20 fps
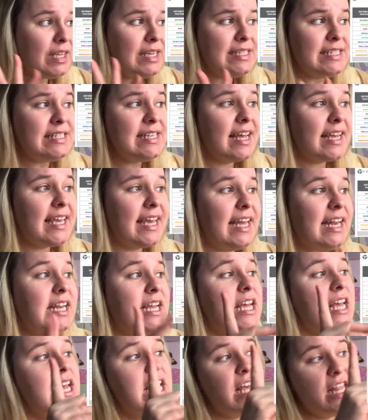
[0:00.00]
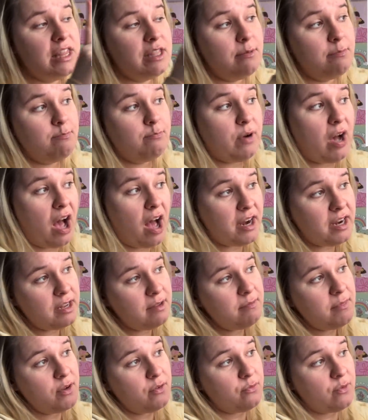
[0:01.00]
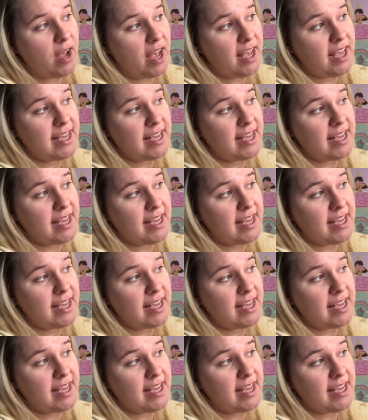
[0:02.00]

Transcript: Second, the bottom rank